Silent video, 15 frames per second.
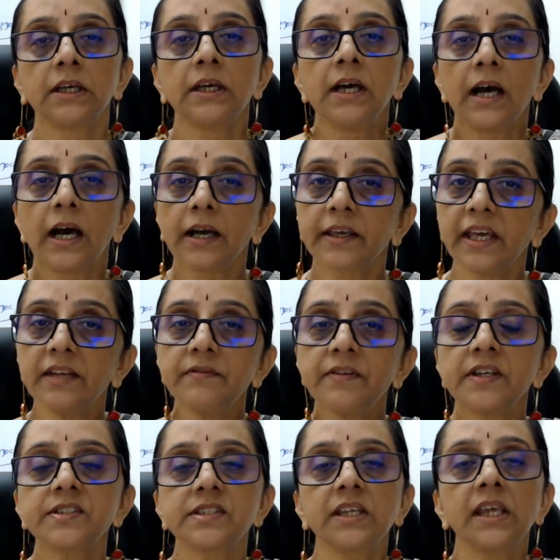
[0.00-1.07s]
Again, we are
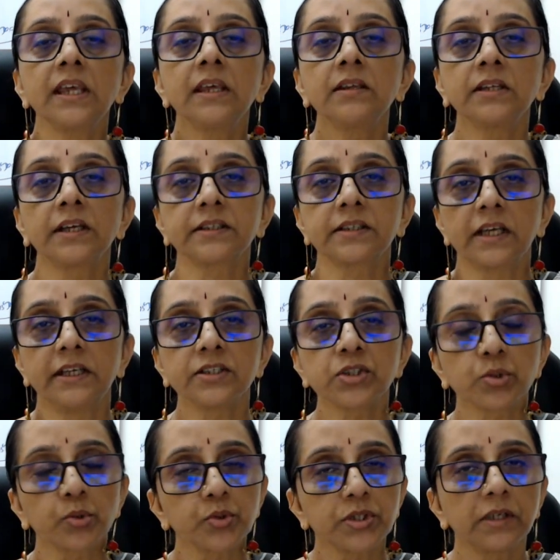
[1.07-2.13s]
seeing that in a
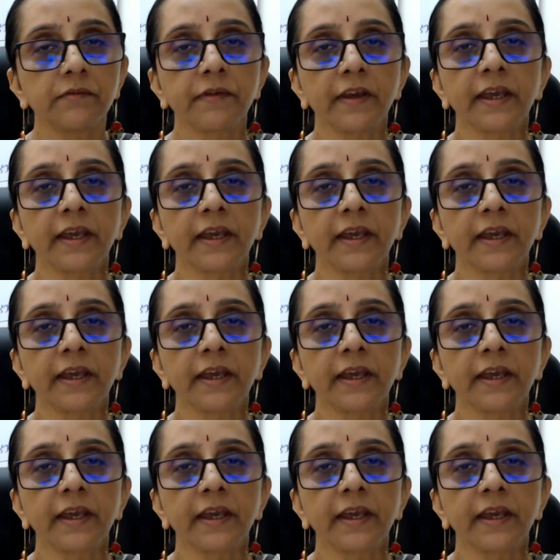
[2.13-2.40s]
social way,